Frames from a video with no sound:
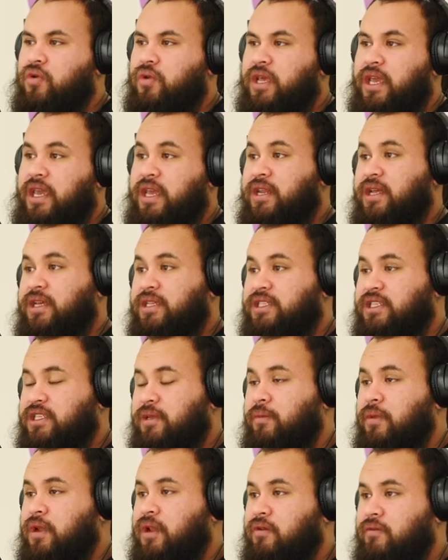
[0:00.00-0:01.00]
hit a
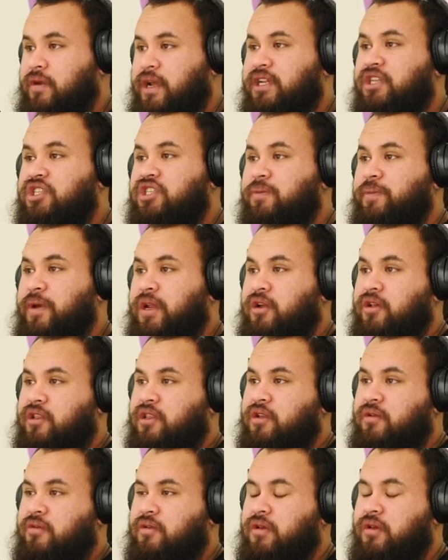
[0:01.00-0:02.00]
similar range depending on
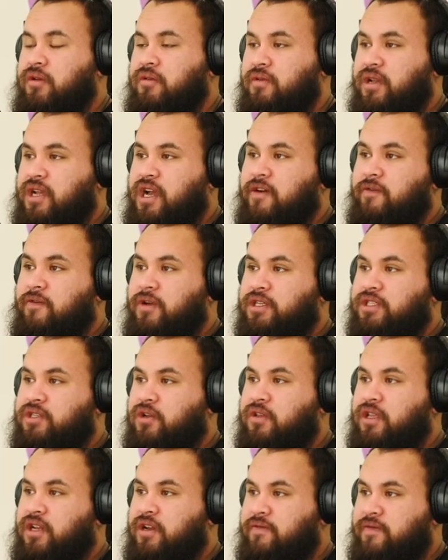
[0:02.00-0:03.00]
the recovery.
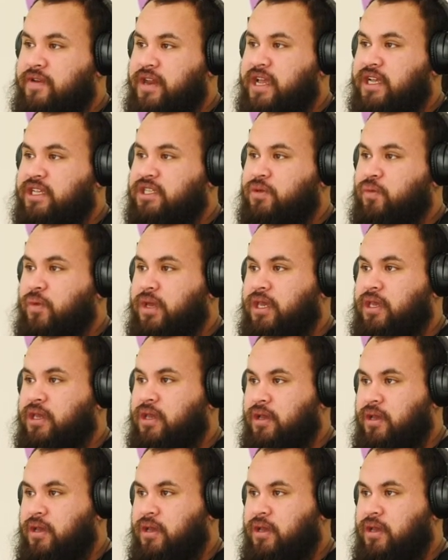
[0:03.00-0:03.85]
So then if next week